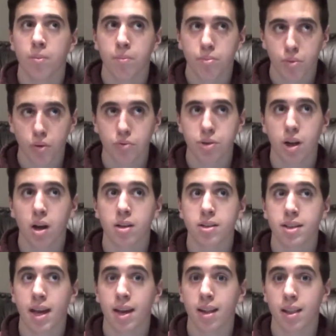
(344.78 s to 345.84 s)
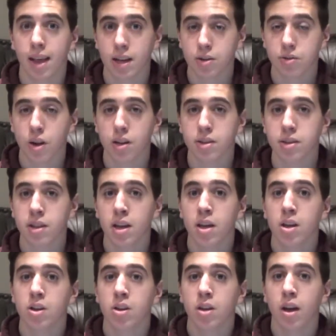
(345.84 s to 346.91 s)
protons, and electrons
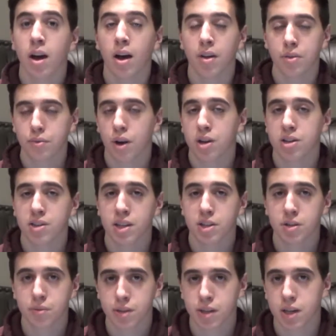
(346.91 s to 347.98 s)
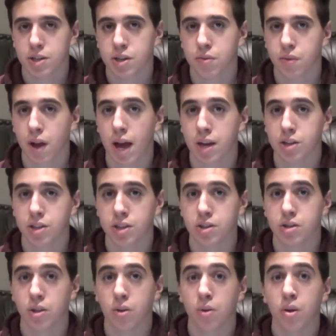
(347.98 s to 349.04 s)
through oxidation reduction reaction.
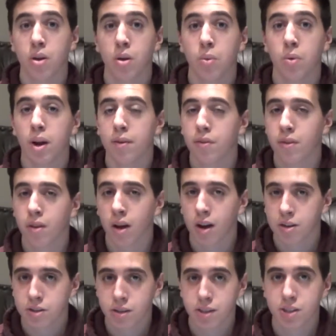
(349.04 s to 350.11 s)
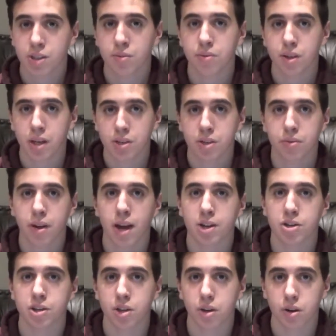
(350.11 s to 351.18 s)
So whenever an oxidation reduction
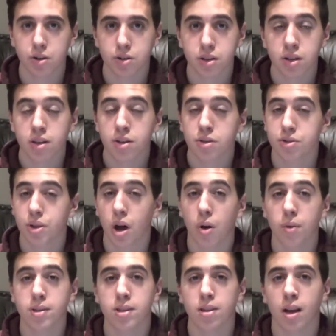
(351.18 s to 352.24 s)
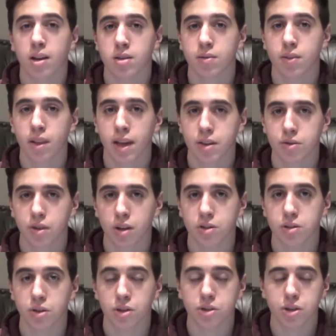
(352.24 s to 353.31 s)
reaction occurs, there's always a loss of electrons.
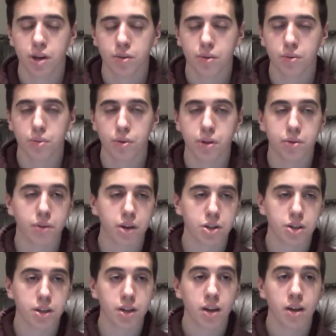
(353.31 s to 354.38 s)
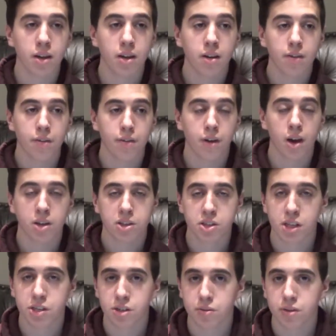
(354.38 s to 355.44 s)
So the general word equation for an
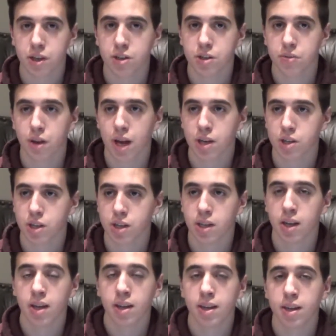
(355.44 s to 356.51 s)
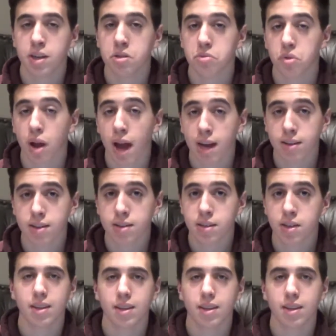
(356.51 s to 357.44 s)
oxidation reduction reaction is reactants